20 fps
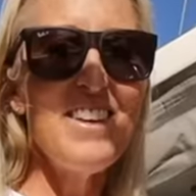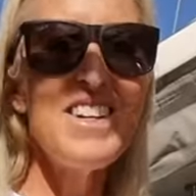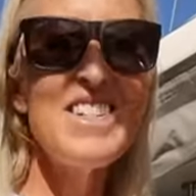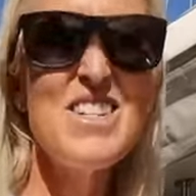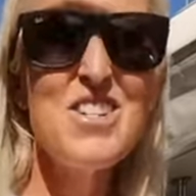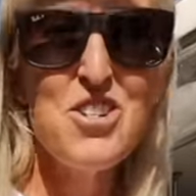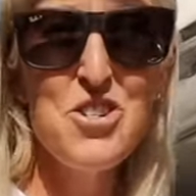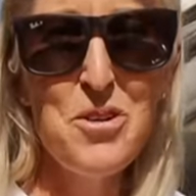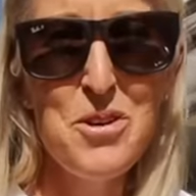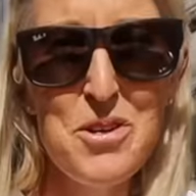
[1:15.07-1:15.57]

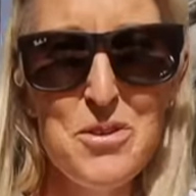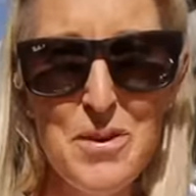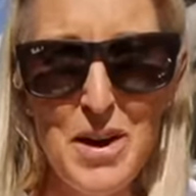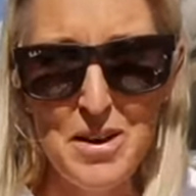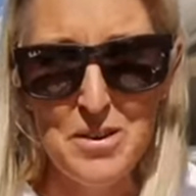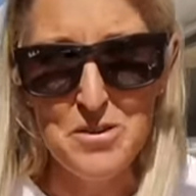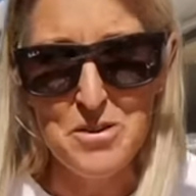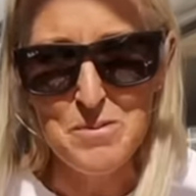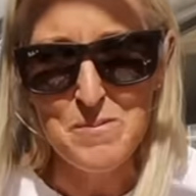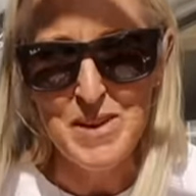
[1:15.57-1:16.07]
Let's show you how
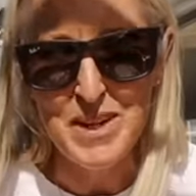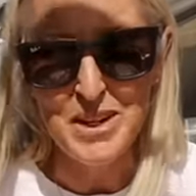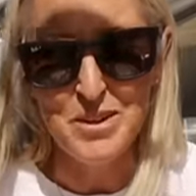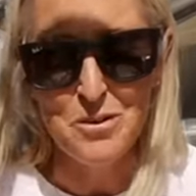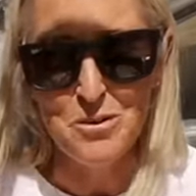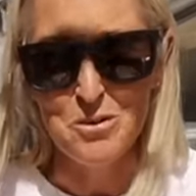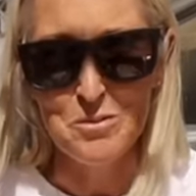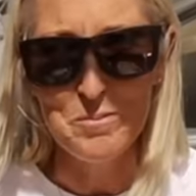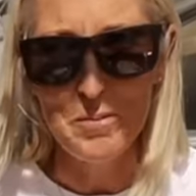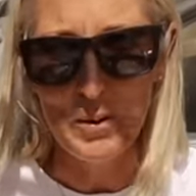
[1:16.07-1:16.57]
you can make an
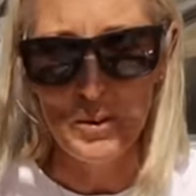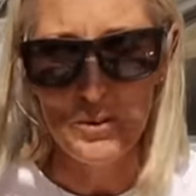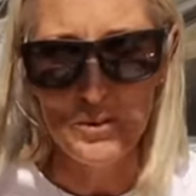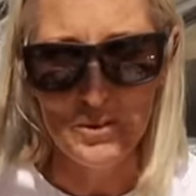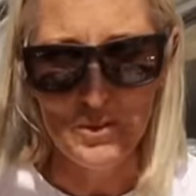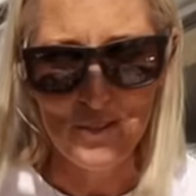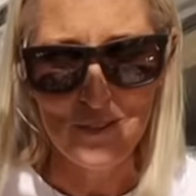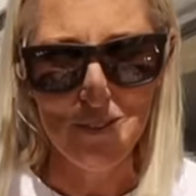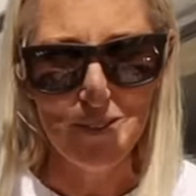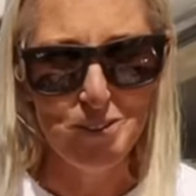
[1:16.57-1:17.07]
old boat
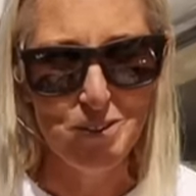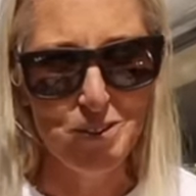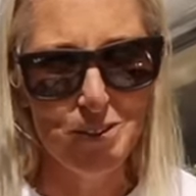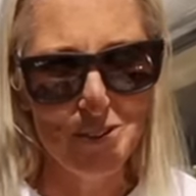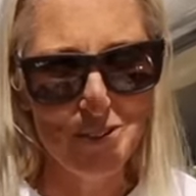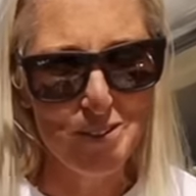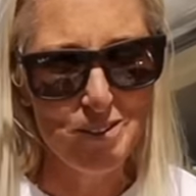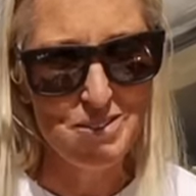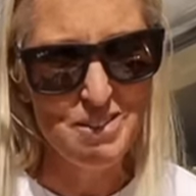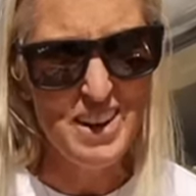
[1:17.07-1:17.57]
look
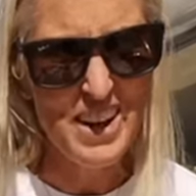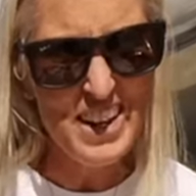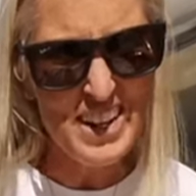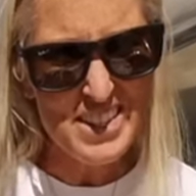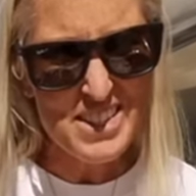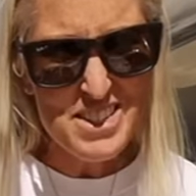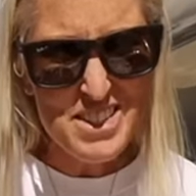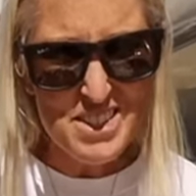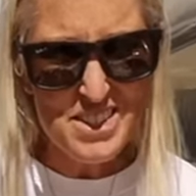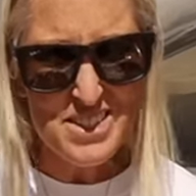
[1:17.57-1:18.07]
new. And
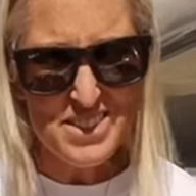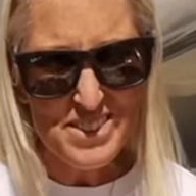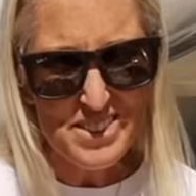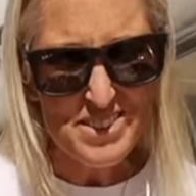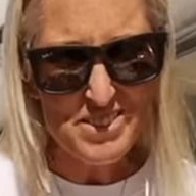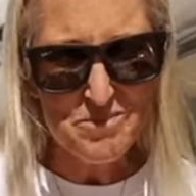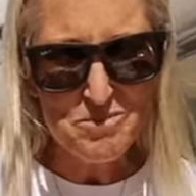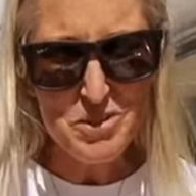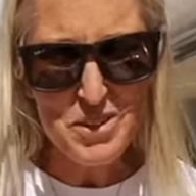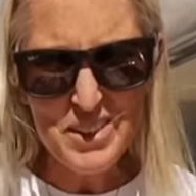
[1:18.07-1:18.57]
it's
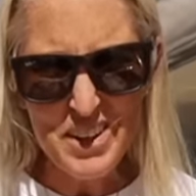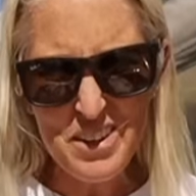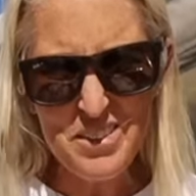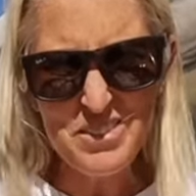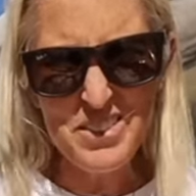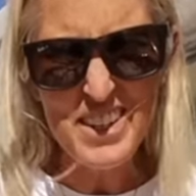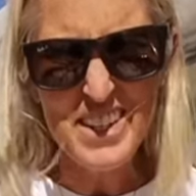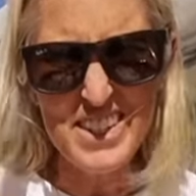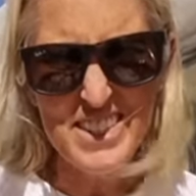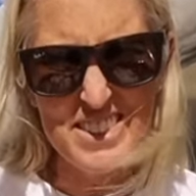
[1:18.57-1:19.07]

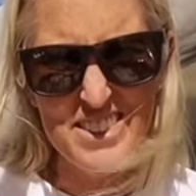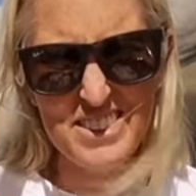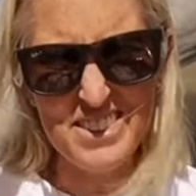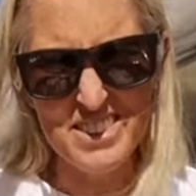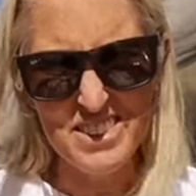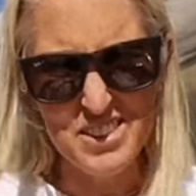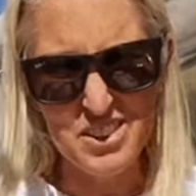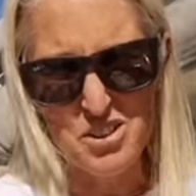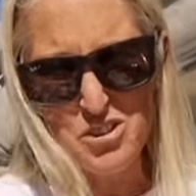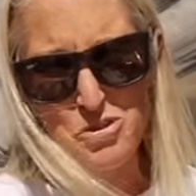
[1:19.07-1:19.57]
without like
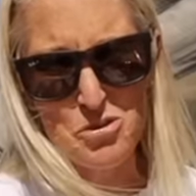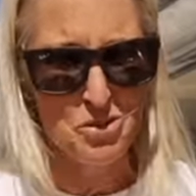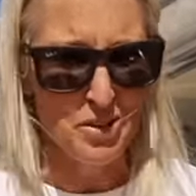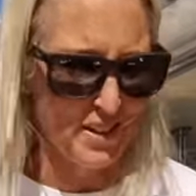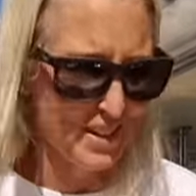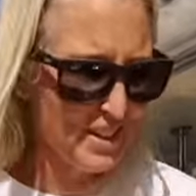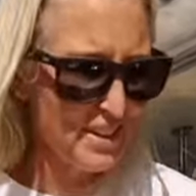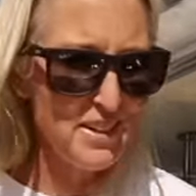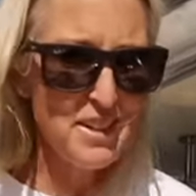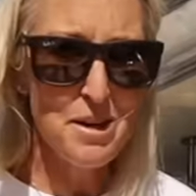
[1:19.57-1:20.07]
destroying it.